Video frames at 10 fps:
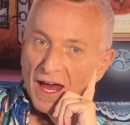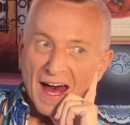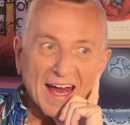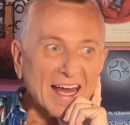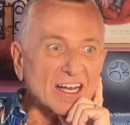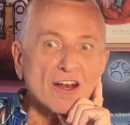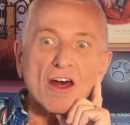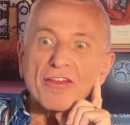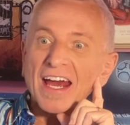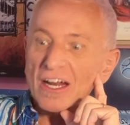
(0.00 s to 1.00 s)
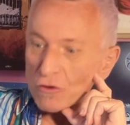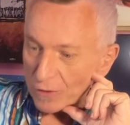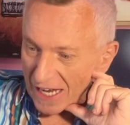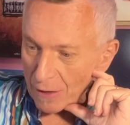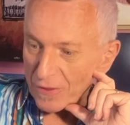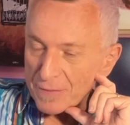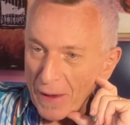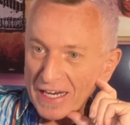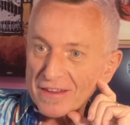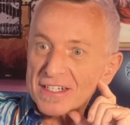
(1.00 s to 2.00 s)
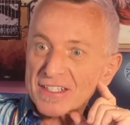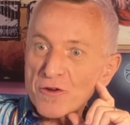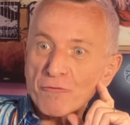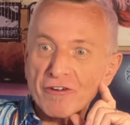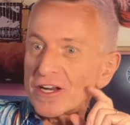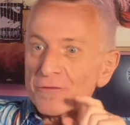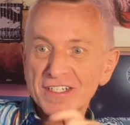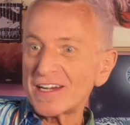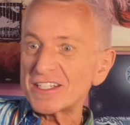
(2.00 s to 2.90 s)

I had nothing. I looked down at the back of the sofa enough times.